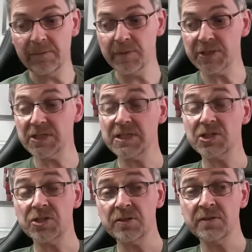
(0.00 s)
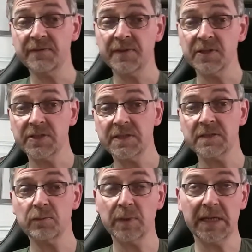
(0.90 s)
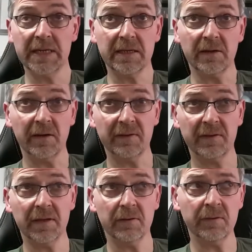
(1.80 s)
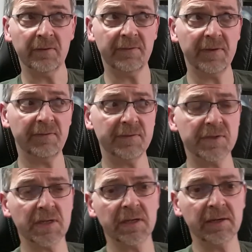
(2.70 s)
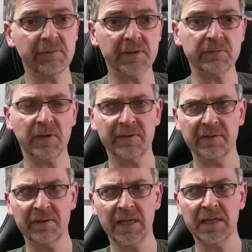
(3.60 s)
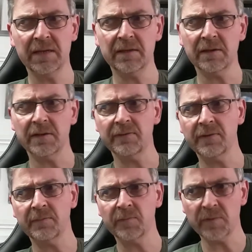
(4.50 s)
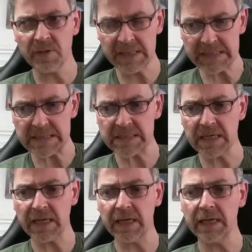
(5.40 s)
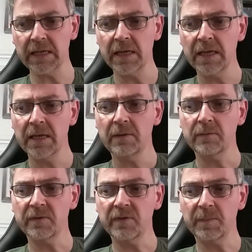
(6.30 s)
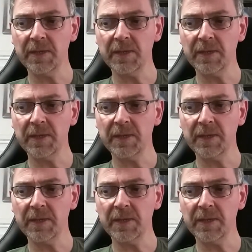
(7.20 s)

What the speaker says: which is due to finish this week, I think on the 5th of July, which I think, if I'm right in saying, was the